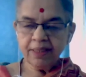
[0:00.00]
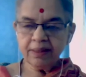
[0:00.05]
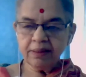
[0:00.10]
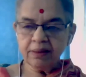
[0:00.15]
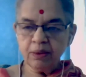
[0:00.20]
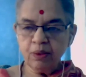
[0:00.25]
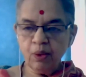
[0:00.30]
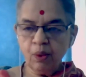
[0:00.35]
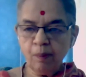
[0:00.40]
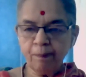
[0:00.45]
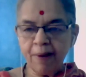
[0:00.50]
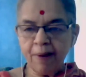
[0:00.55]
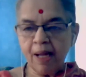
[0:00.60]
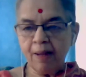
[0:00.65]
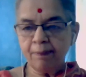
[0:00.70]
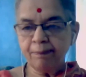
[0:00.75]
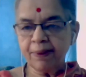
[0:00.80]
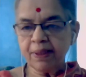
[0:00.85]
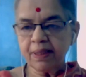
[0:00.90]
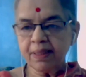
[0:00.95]
is no
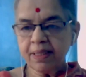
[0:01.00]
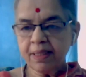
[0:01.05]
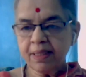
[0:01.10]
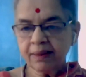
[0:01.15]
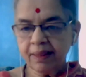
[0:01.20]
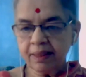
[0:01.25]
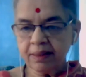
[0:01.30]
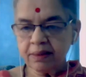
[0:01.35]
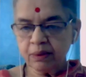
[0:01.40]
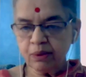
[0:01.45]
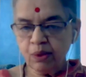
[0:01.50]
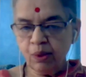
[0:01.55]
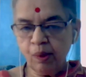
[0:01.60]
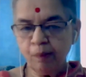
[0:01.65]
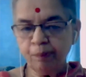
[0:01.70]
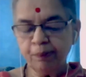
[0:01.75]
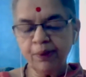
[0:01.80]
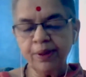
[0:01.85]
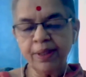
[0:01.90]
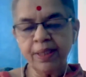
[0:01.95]
Papa, there is no
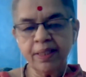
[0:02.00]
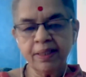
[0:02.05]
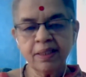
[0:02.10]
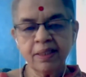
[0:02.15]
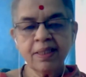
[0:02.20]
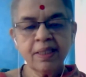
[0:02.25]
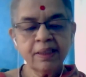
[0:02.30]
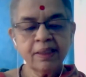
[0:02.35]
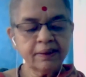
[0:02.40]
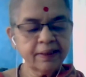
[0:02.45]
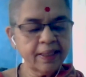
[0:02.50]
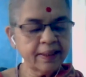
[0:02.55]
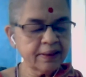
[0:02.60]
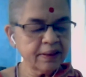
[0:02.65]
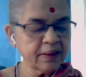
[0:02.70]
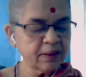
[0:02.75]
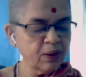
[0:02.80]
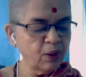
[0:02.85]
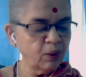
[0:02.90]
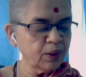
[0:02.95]
Punya, there
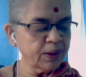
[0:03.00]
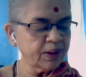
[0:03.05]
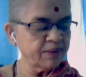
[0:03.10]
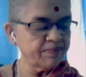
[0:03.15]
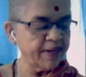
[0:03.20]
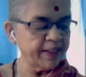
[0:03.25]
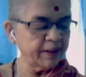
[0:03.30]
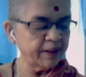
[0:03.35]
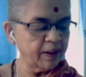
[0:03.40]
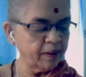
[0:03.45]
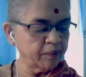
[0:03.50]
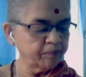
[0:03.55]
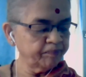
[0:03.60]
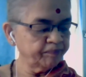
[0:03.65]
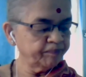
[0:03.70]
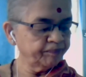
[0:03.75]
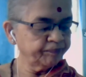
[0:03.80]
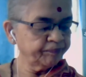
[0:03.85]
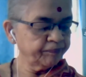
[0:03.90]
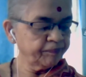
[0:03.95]
is no Svarga.
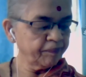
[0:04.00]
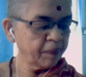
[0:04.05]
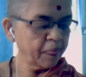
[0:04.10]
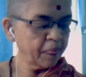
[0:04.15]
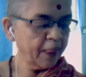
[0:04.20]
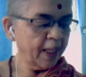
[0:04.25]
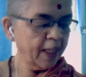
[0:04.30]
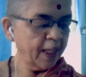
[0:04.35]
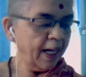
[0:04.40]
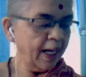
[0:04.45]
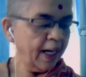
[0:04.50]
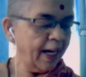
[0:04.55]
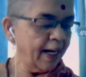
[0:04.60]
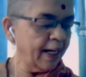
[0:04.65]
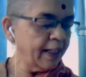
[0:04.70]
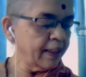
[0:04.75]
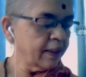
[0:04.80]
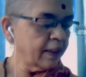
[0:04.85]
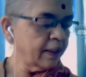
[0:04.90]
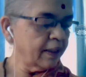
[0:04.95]

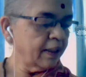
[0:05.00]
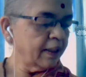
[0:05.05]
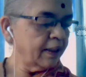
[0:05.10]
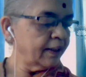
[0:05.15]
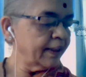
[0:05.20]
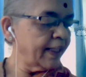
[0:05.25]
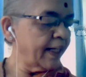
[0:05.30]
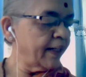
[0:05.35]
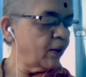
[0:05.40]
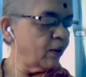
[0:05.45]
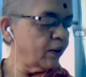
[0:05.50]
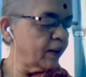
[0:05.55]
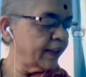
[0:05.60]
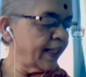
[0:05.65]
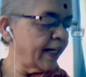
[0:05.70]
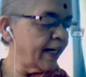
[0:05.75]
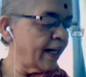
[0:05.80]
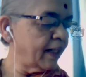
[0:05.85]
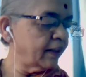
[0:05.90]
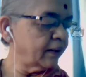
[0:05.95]
And there are,
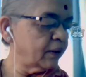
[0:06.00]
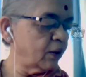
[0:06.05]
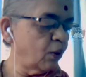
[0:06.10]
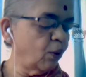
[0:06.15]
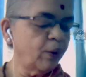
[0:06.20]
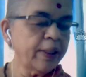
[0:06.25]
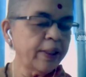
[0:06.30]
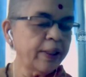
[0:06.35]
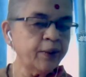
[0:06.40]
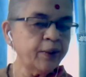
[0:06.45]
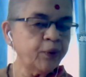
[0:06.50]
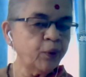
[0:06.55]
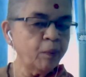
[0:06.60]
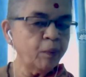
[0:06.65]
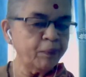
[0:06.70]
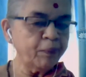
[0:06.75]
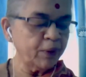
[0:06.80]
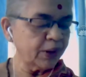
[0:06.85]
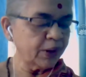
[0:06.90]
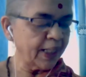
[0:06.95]
there are only two
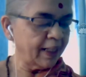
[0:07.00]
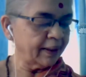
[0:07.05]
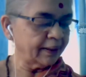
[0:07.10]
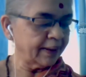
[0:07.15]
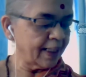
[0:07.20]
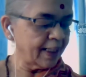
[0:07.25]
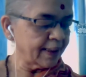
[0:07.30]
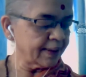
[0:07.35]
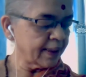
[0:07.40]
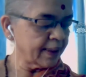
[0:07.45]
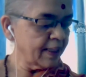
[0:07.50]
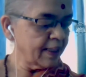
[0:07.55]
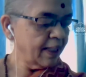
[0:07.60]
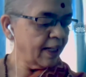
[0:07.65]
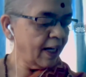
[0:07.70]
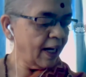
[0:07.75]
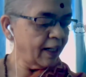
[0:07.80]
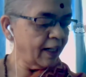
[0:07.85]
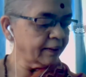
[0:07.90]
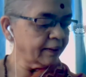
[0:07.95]
Purusharthas,
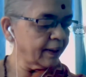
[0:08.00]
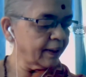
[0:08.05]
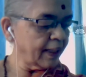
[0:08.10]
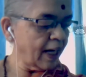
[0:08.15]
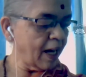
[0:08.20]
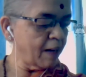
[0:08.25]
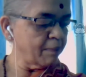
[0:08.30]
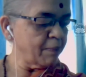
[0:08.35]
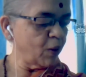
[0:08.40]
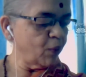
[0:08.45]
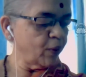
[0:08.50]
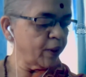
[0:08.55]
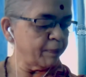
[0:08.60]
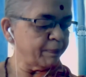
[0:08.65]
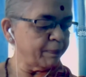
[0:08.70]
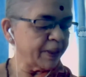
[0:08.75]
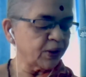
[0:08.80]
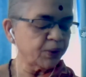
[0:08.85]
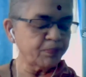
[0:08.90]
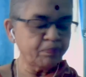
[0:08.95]
Artha Kamohi
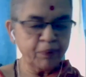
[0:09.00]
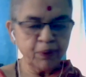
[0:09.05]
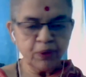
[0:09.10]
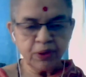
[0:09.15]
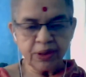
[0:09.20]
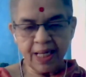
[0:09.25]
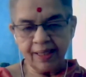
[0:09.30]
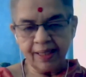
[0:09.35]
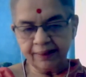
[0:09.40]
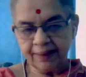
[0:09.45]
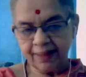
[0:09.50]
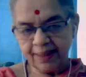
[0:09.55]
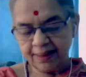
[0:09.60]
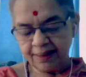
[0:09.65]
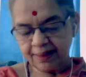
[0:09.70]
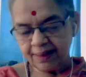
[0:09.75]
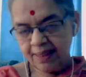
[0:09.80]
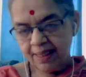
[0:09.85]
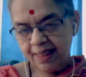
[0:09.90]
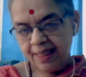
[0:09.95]

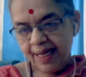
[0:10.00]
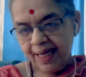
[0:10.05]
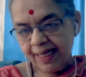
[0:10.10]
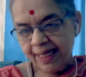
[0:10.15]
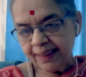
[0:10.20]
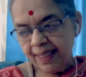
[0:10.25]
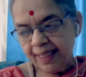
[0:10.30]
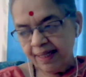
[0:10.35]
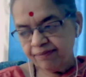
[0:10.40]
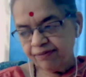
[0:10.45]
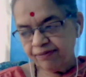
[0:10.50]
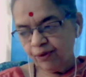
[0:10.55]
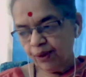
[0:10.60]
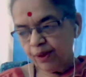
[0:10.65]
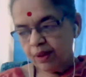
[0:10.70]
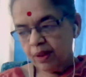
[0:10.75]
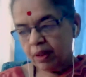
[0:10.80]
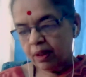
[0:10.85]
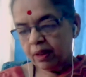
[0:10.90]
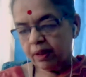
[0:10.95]
Purusharthas, and therefore
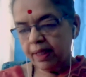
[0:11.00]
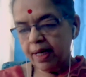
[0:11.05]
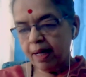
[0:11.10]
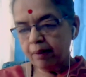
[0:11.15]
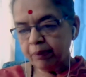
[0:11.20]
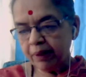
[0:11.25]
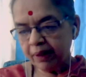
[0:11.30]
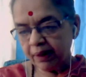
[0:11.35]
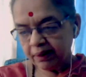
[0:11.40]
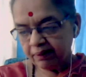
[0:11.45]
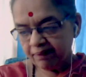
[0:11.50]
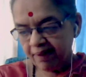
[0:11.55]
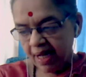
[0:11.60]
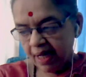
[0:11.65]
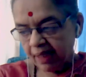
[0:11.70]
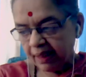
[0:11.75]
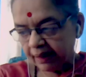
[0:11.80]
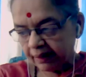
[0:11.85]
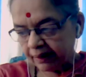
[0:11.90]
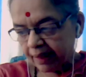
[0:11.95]
ranam
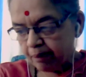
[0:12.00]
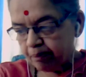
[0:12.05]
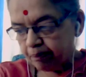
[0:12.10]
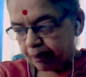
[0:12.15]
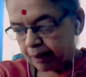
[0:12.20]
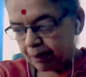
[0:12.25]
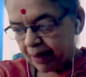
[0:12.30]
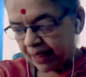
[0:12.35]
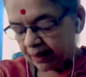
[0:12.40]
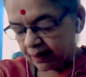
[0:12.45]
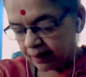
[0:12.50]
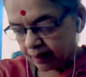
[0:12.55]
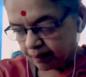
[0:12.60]
Kritva Gritam Pibet.